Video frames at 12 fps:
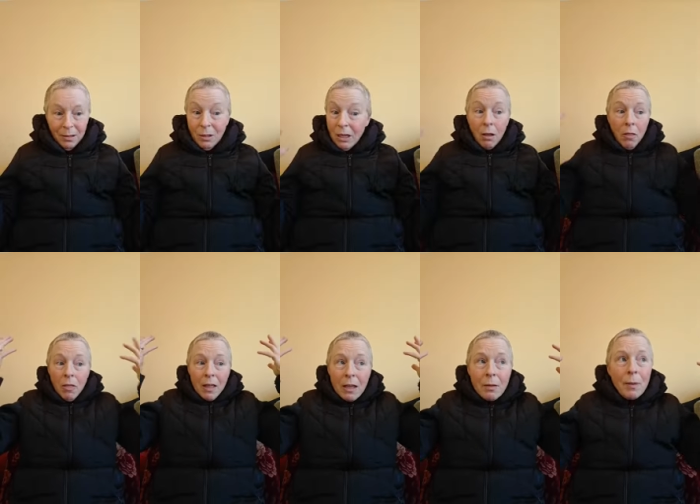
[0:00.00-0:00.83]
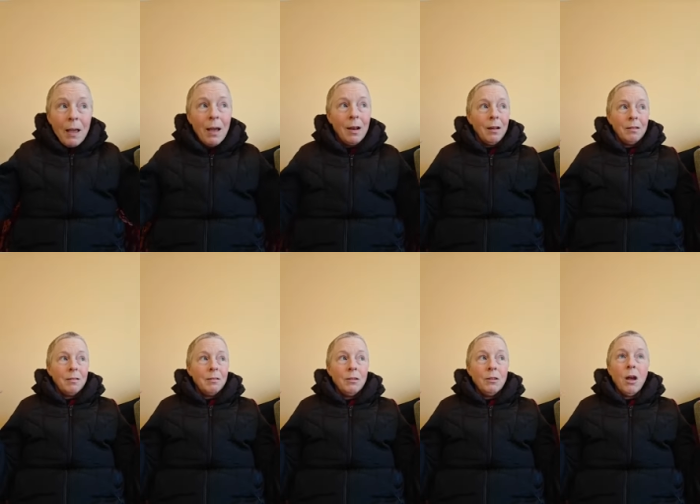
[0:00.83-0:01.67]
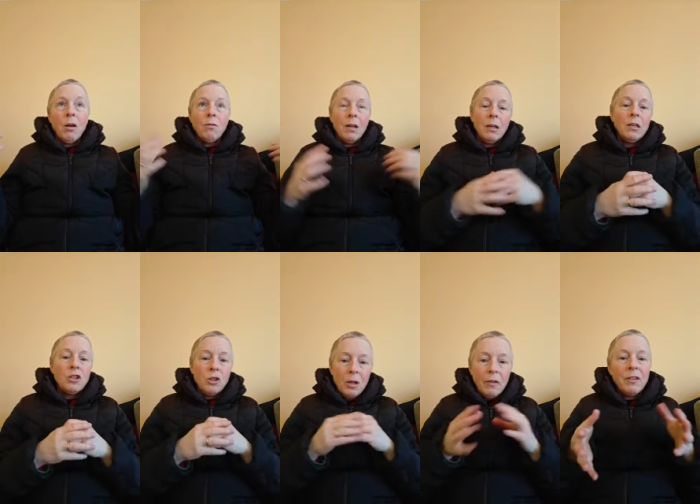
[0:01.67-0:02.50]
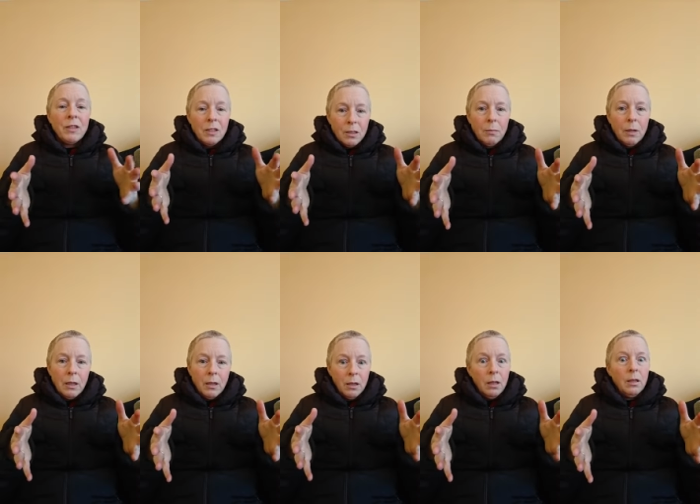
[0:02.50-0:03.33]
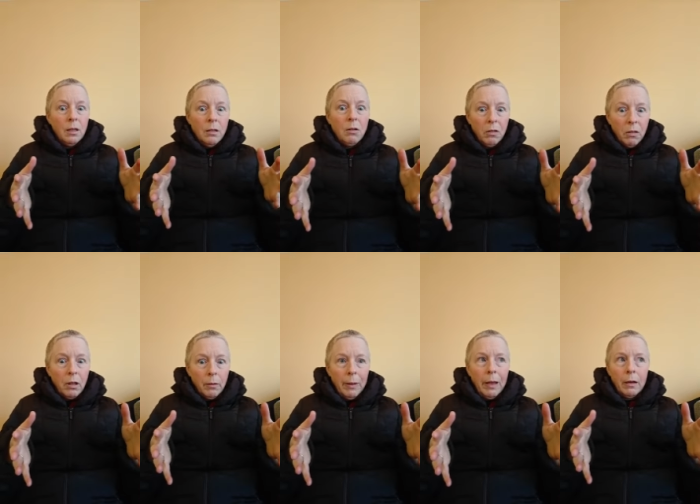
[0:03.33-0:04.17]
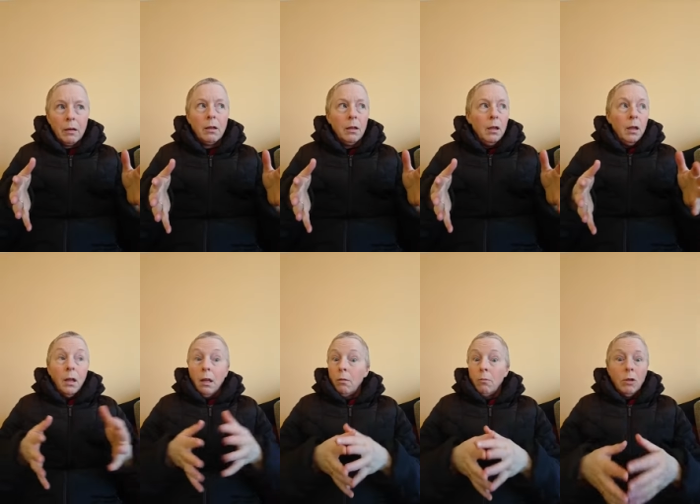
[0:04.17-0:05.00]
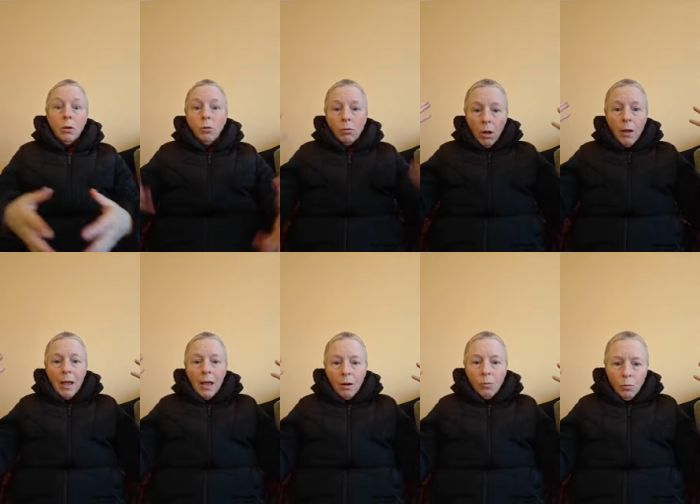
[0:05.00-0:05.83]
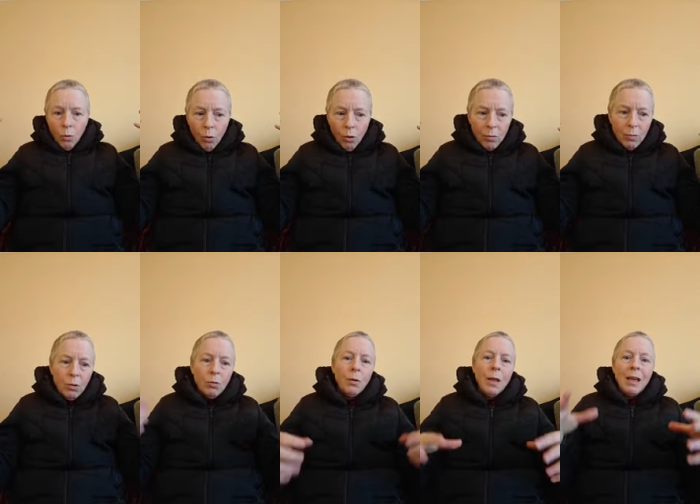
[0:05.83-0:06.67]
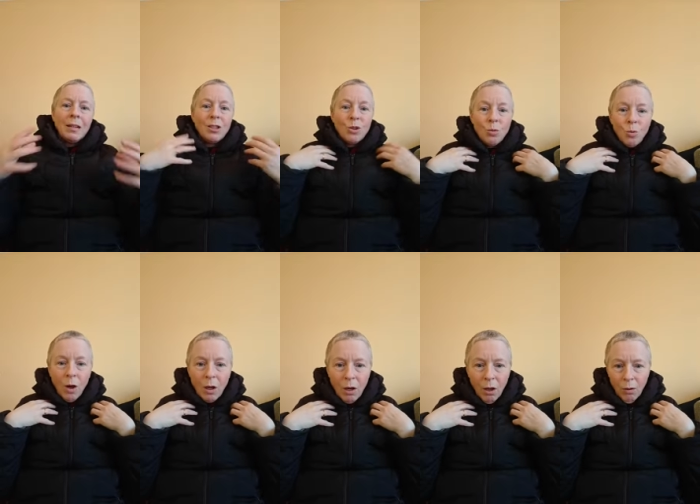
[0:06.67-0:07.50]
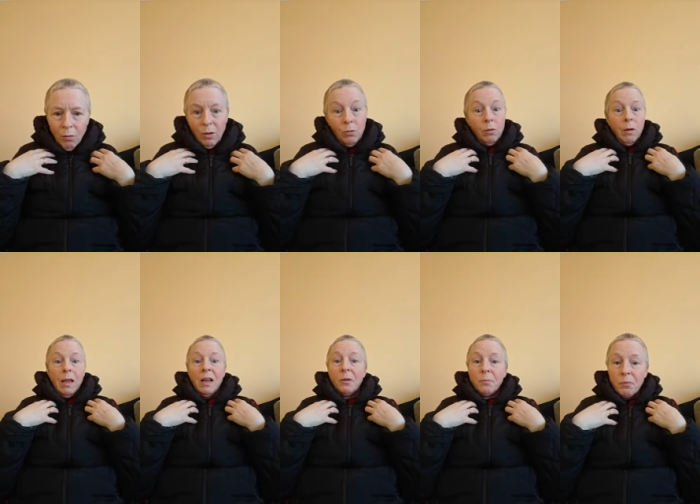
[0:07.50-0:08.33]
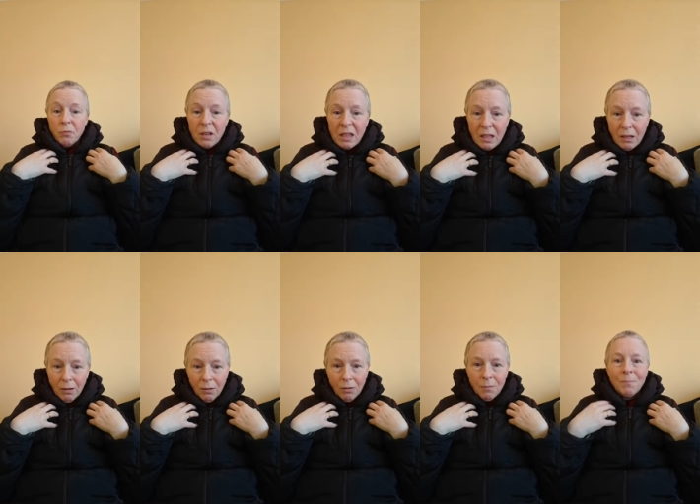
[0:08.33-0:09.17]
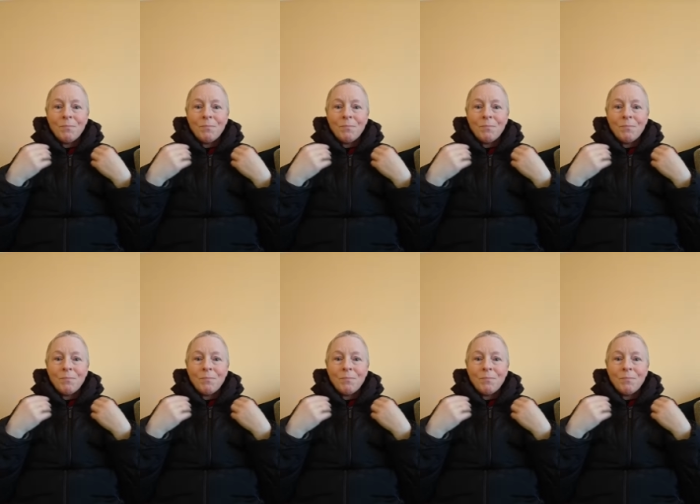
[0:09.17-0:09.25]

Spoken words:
We don't think about it, unless you have a disability and then you think about it. We all know how to walk. We all know how to swallow. We all know how to breathe